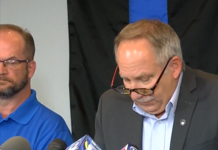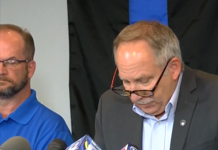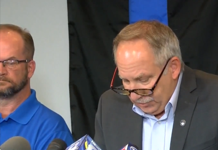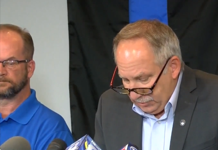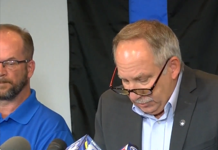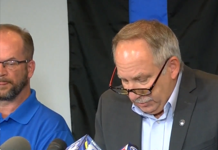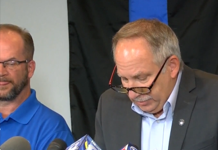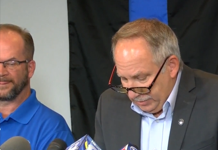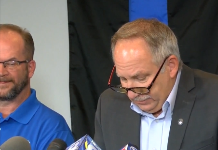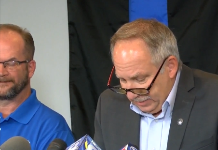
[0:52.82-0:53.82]
Speaker 1: first
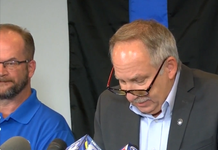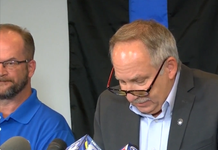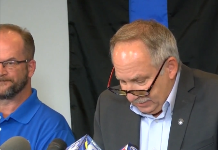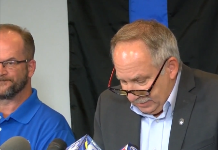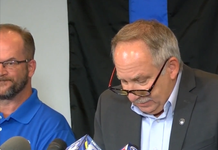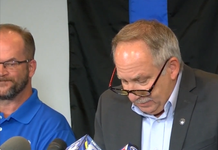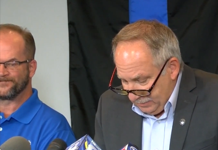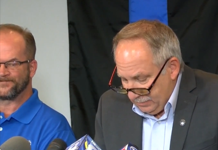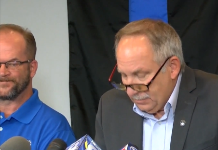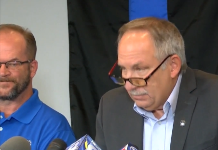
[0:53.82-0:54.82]
learned of the incident
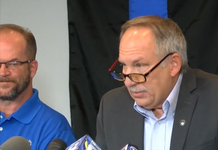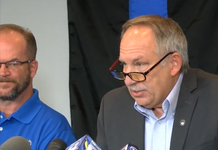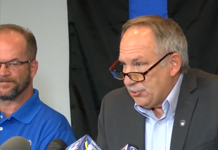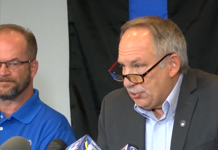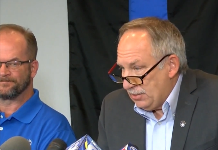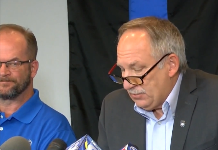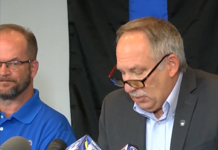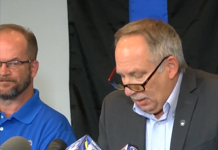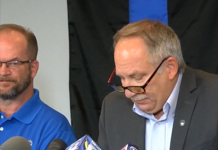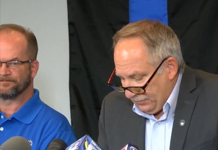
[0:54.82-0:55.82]
by the
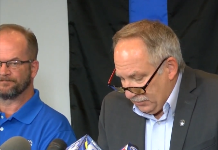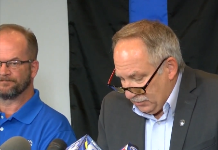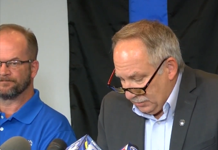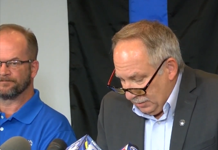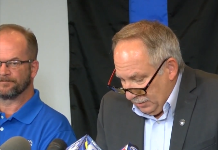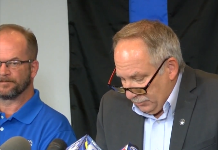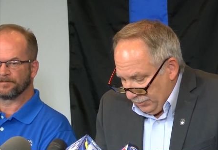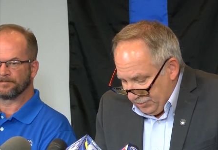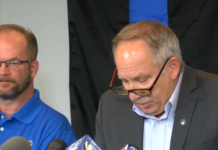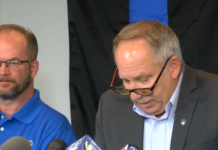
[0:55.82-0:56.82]
chief's office
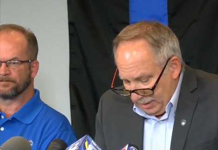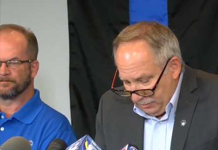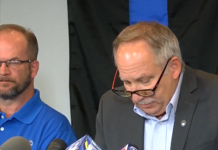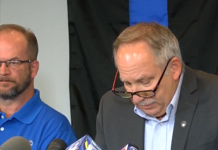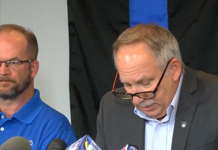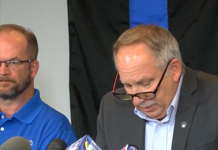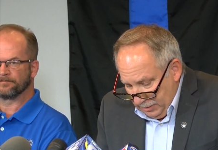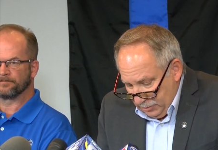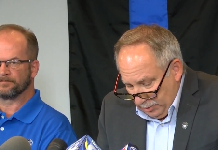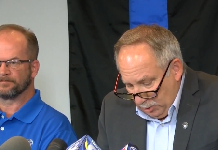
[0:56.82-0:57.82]
reaching out
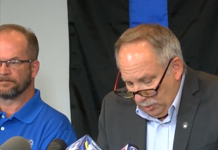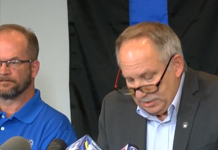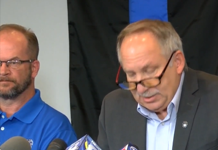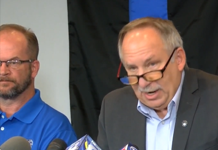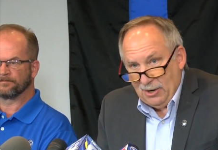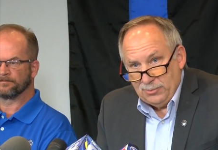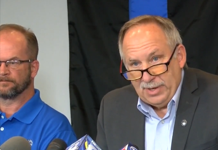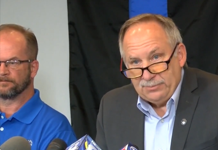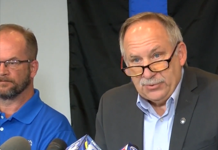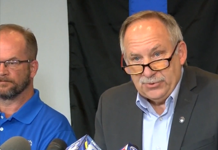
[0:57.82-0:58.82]
to request our
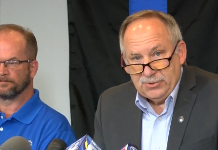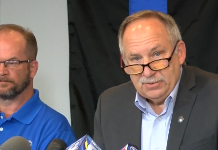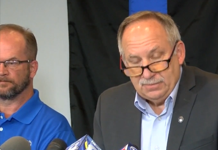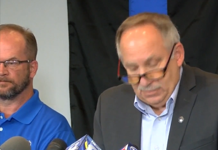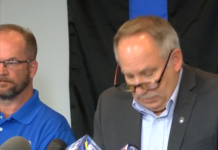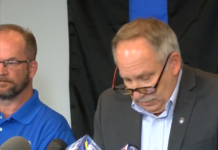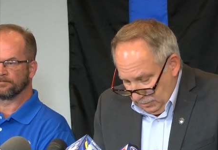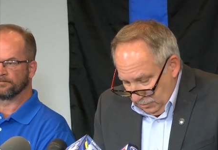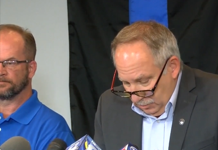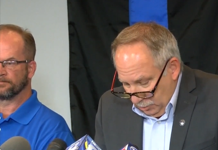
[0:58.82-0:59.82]
members
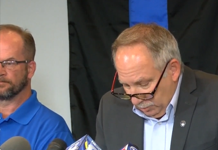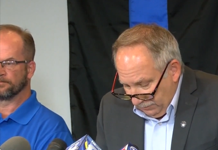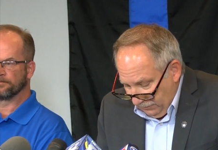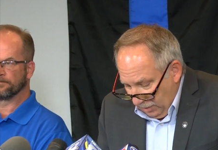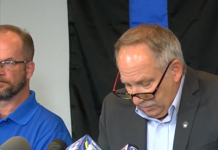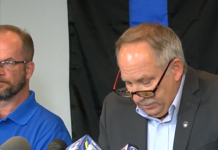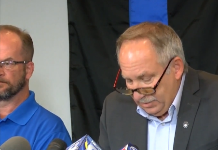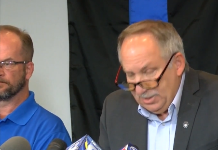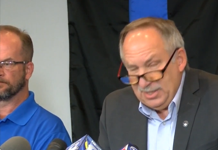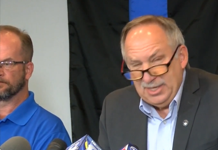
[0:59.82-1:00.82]
who were involved
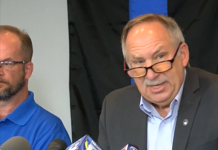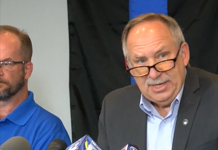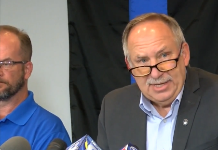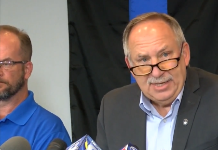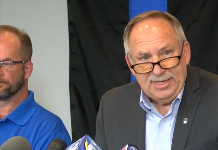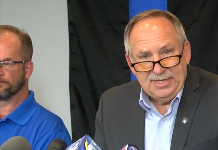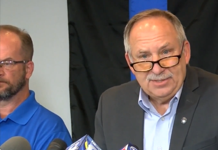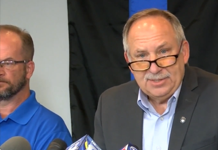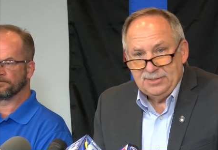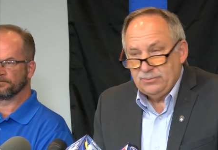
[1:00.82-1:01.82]
in the, in the
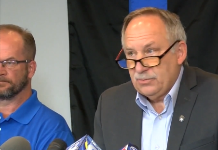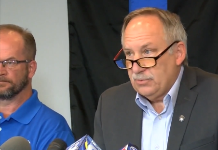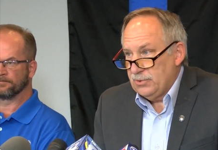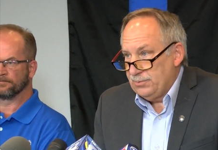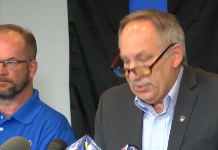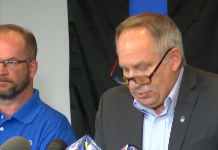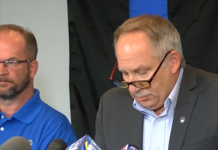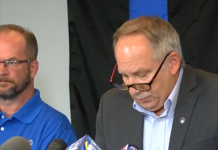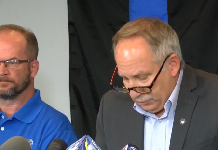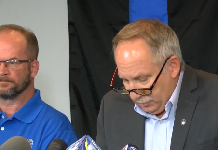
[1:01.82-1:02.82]
incident with
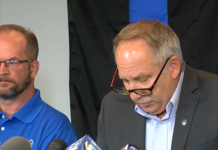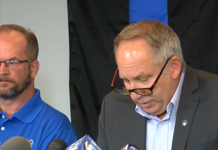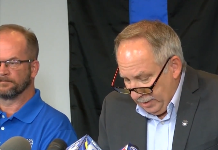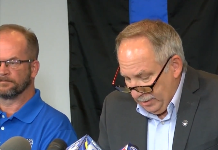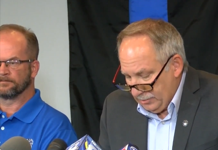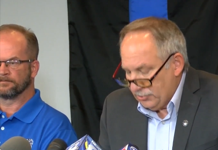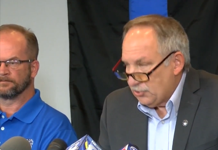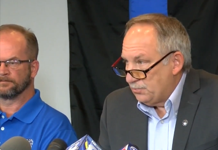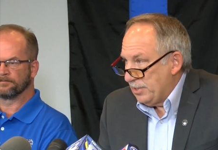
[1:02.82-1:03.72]
Mr. Prude to